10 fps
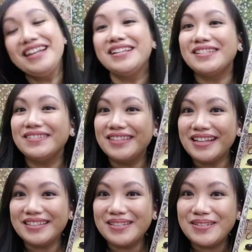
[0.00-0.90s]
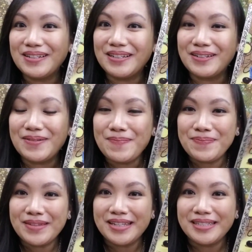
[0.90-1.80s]
So that's
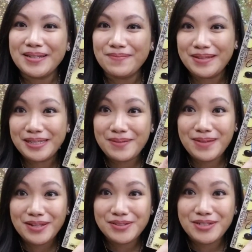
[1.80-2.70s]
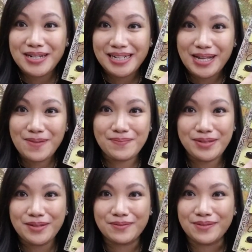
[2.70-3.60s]
it's like Mickey Mouse trying to help
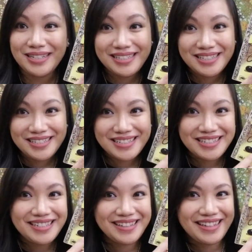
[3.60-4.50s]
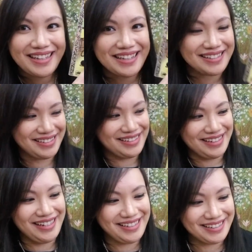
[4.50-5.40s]
me. What did she get?
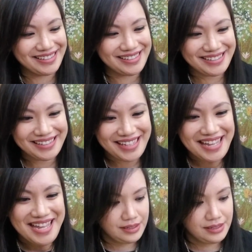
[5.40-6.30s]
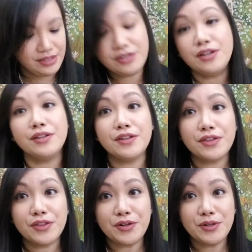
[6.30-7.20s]
This is the
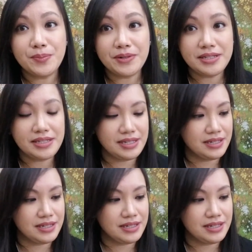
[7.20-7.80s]
third printing,